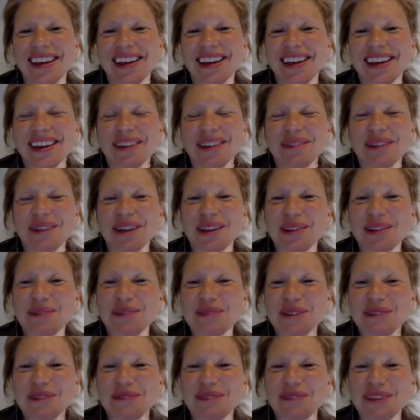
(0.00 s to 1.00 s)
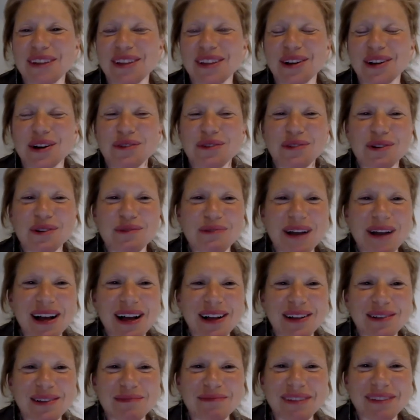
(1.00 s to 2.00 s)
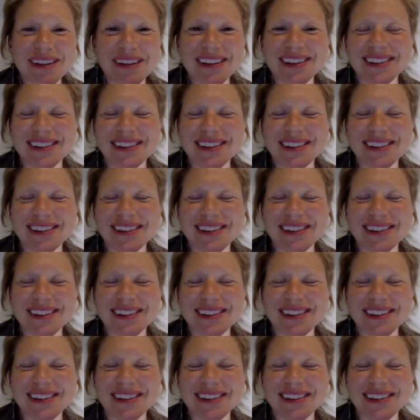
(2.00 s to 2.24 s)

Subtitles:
whether we feel overwhelmed